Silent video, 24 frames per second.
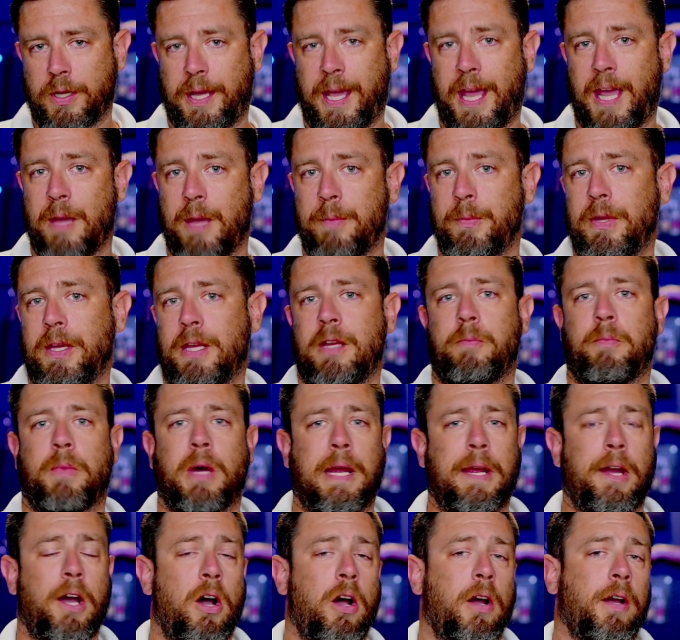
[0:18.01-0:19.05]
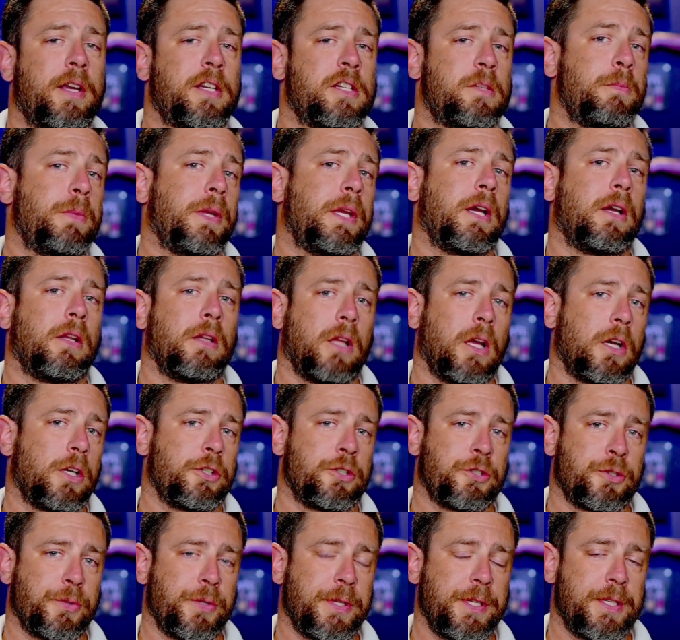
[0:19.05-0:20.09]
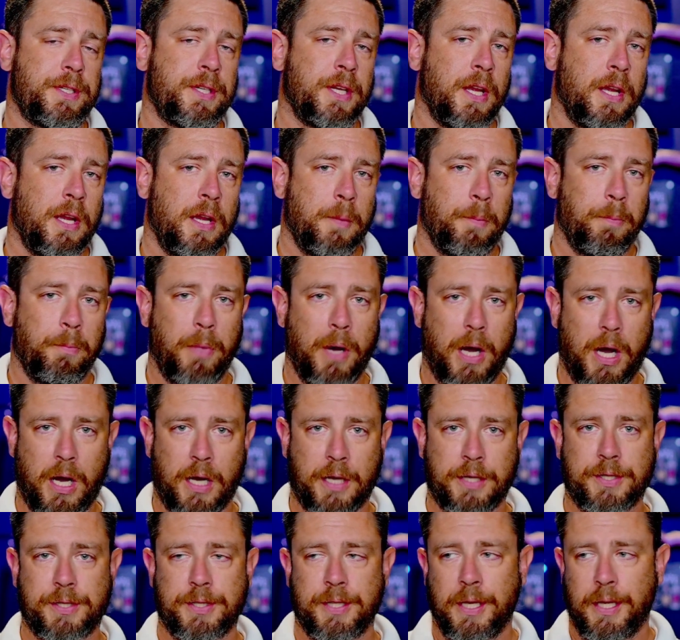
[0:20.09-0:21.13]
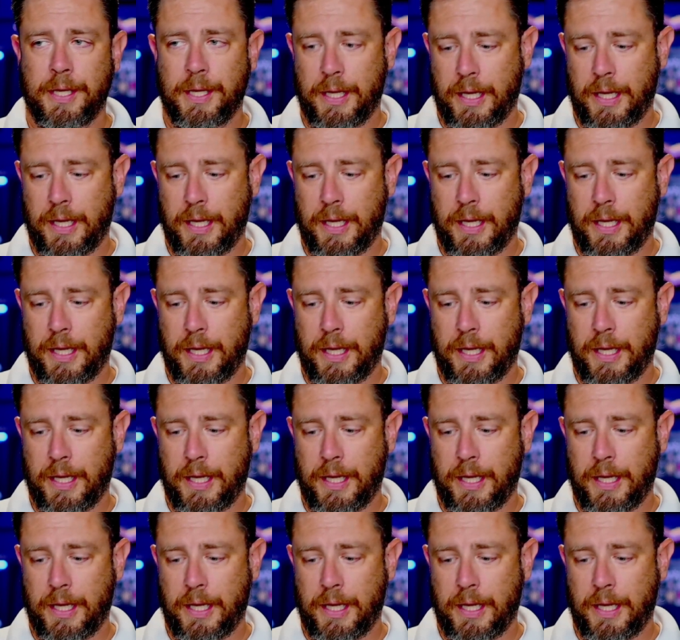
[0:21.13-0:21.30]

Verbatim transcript: came in my August B L Luxuries box.